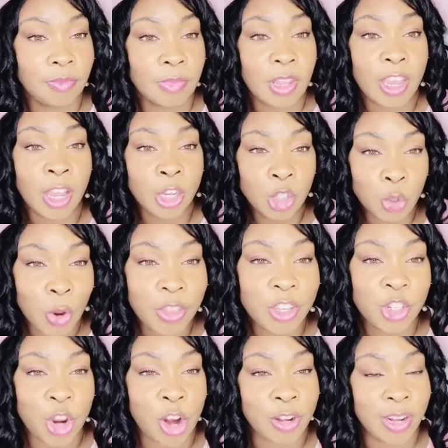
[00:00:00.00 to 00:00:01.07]
enjoy the
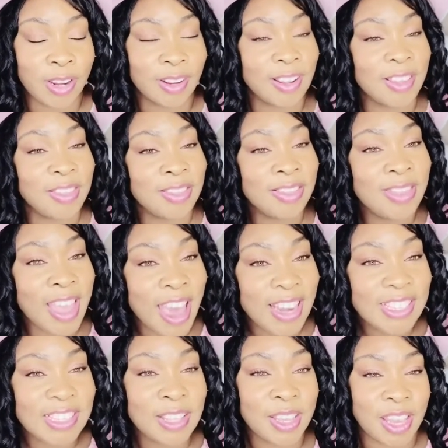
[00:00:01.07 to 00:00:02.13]
journey. That
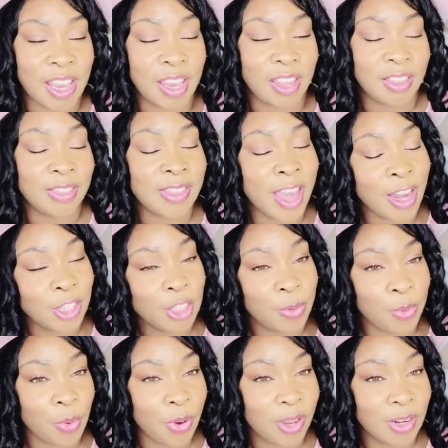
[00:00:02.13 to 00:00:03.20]
is the key. That is the
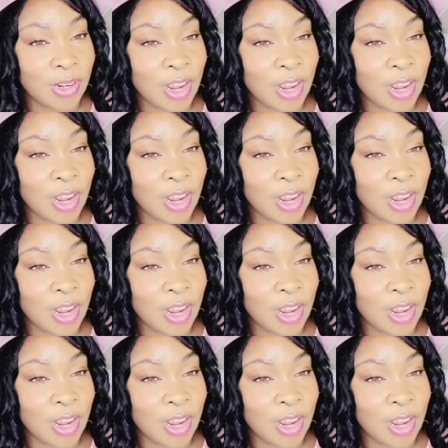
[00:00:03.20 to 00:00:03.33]
point.